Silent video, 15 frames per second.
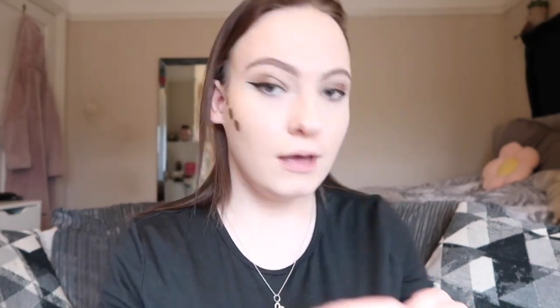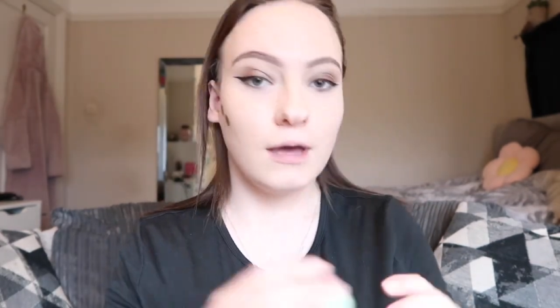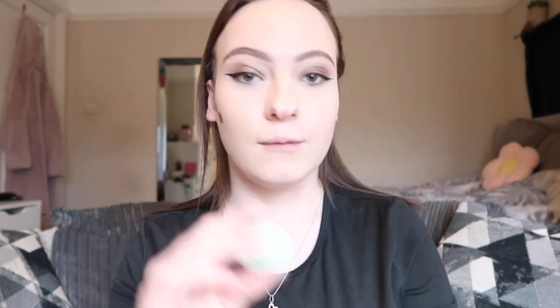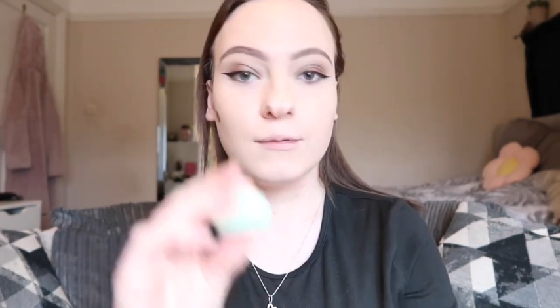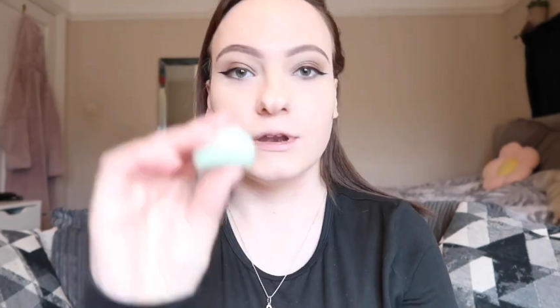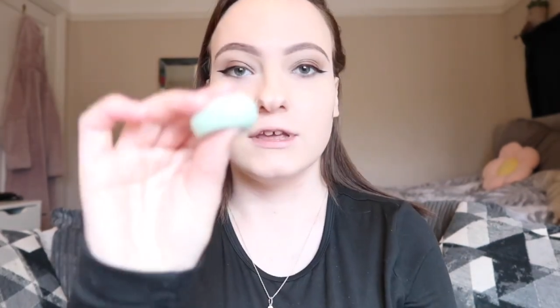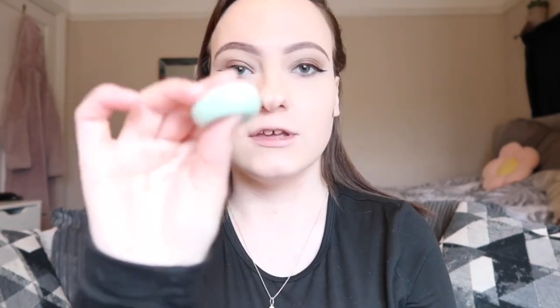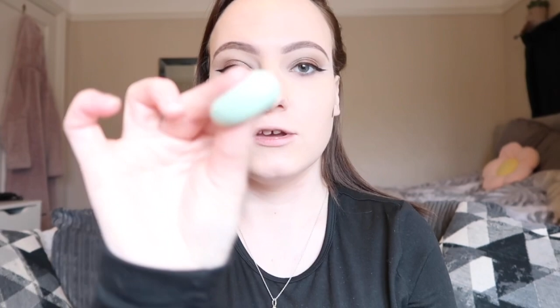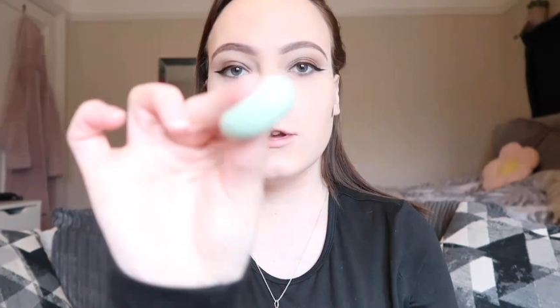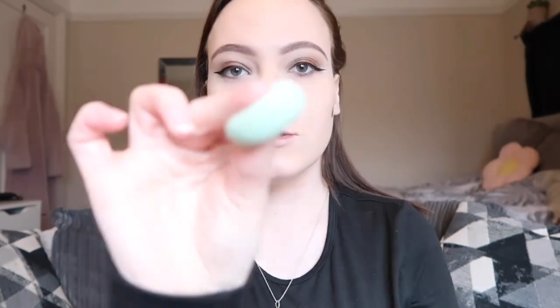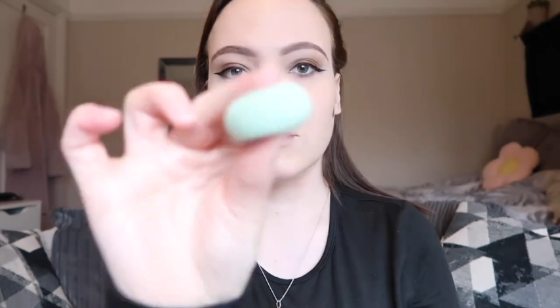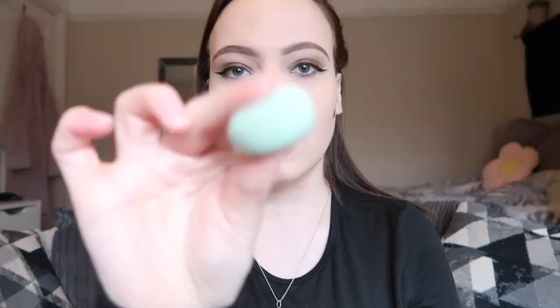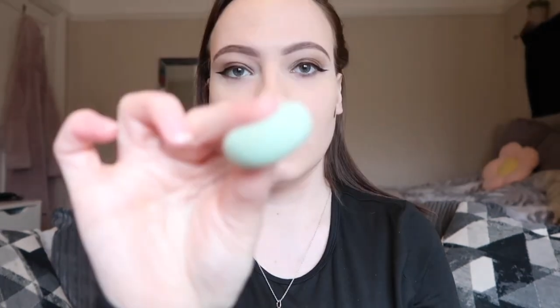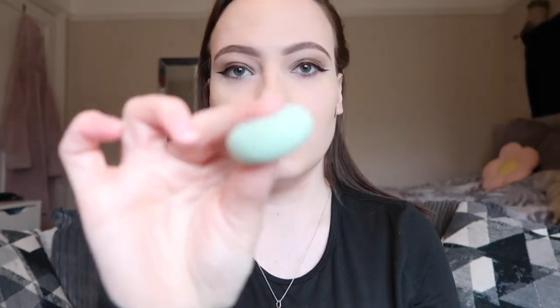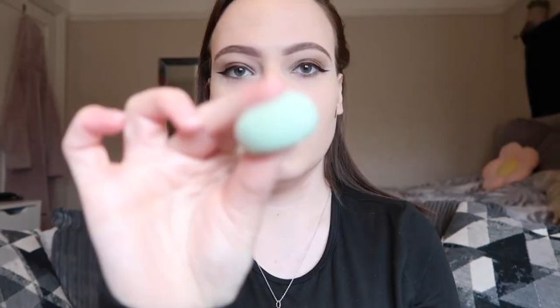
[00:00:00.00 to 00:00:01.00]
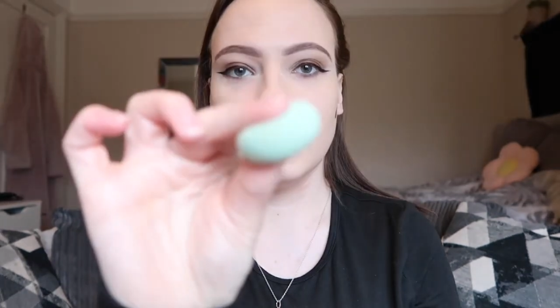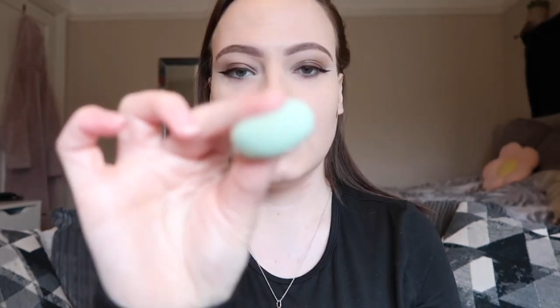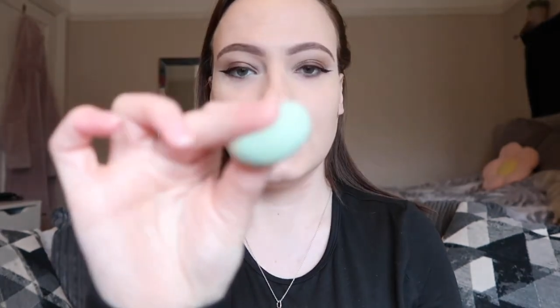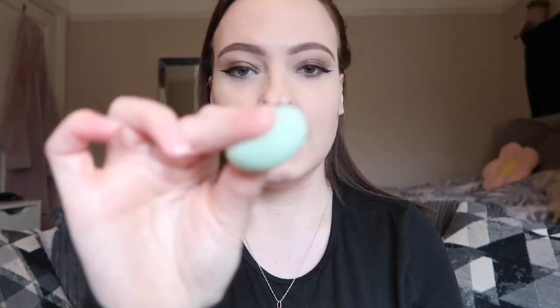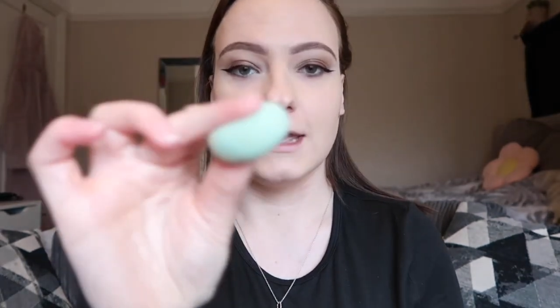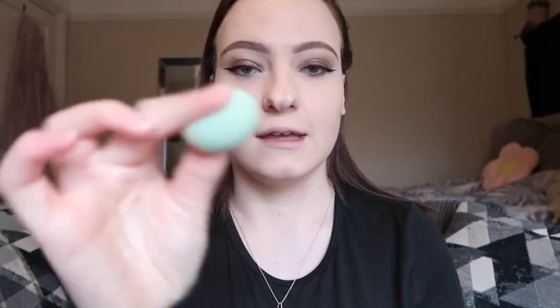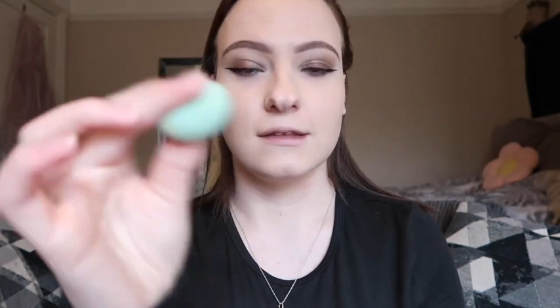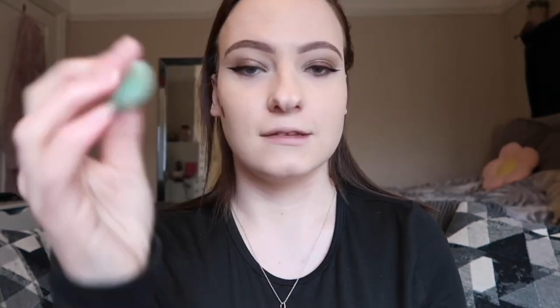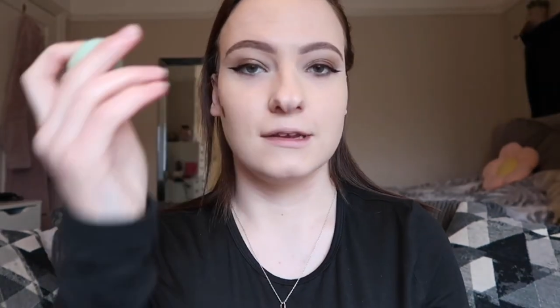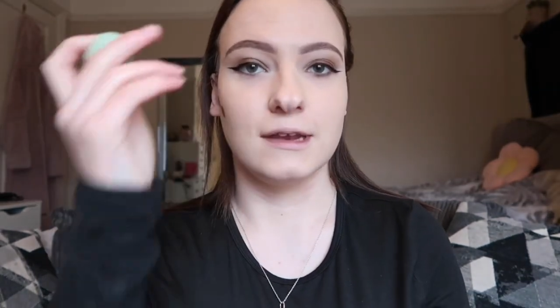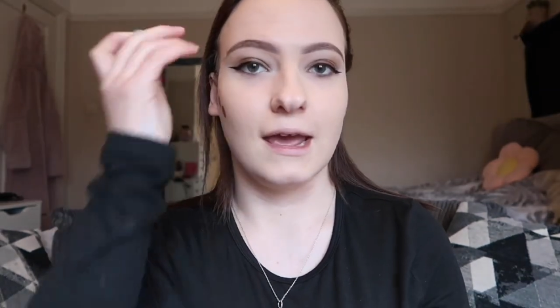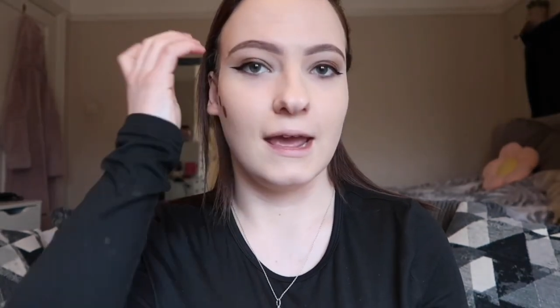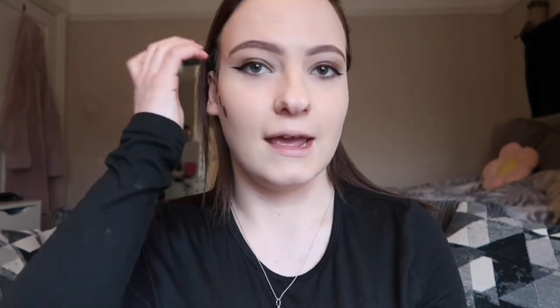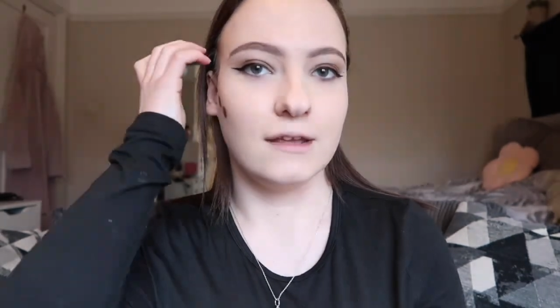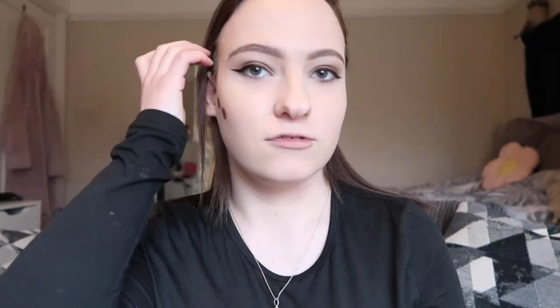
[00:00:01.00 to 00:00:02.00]
I'm going to use a mini
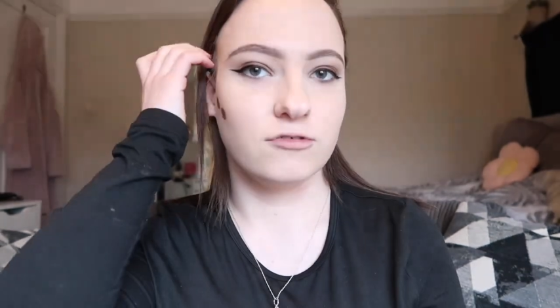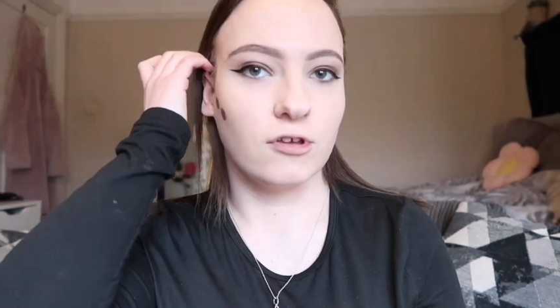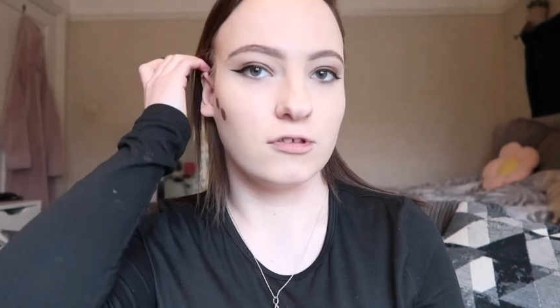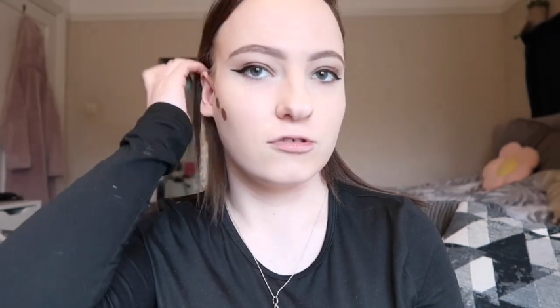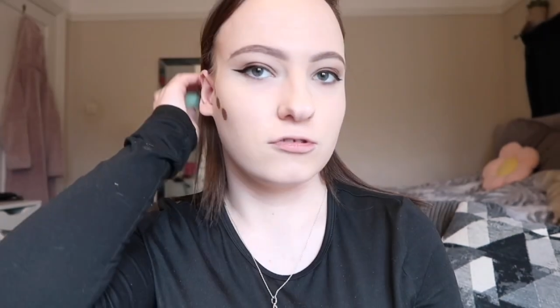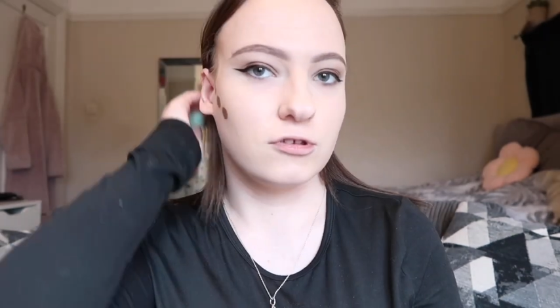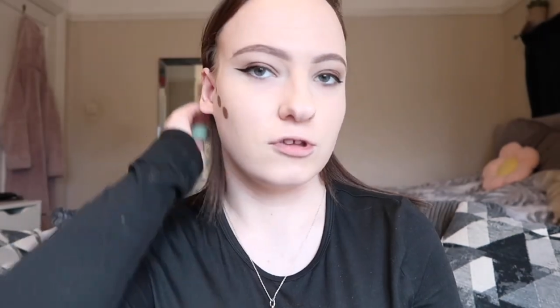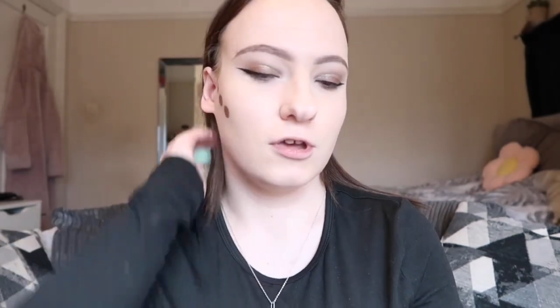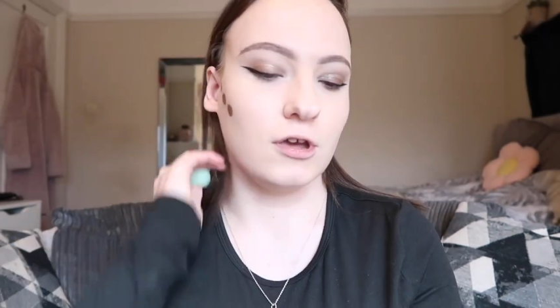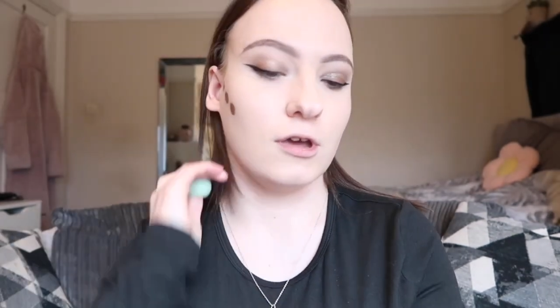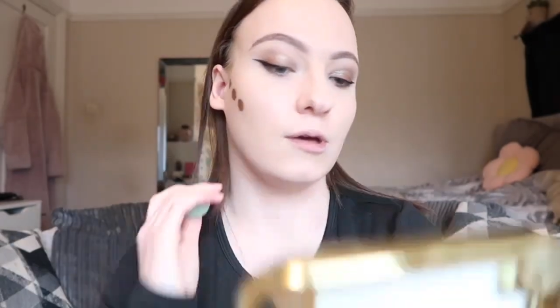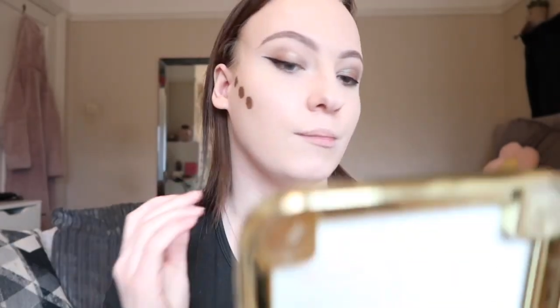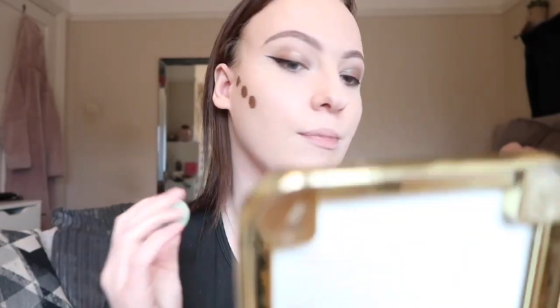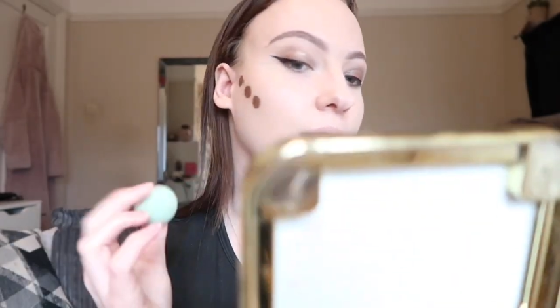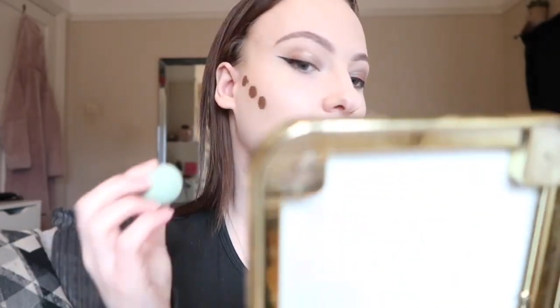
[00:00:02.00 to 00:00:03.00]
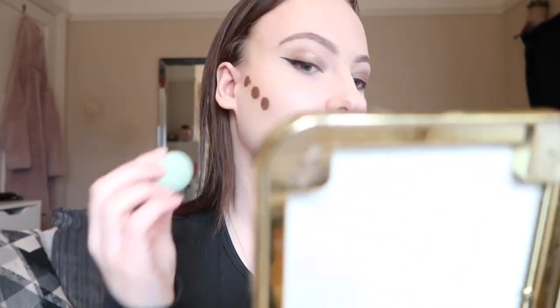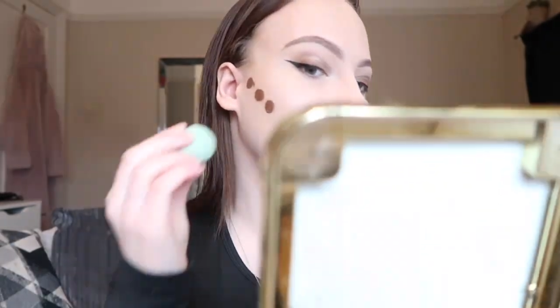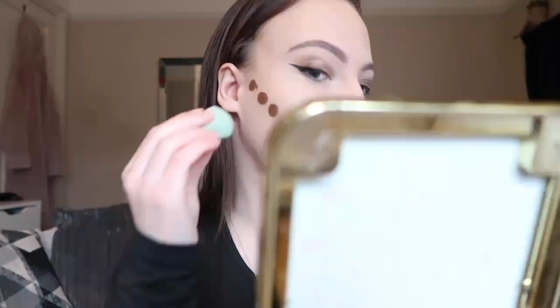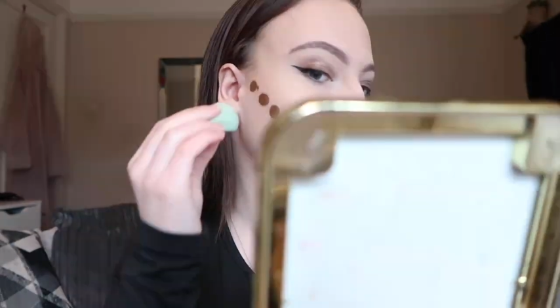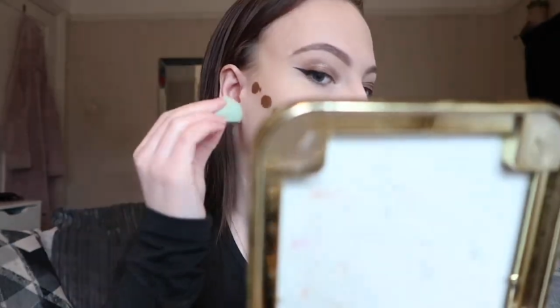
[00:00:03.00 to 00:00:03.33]
today just to blend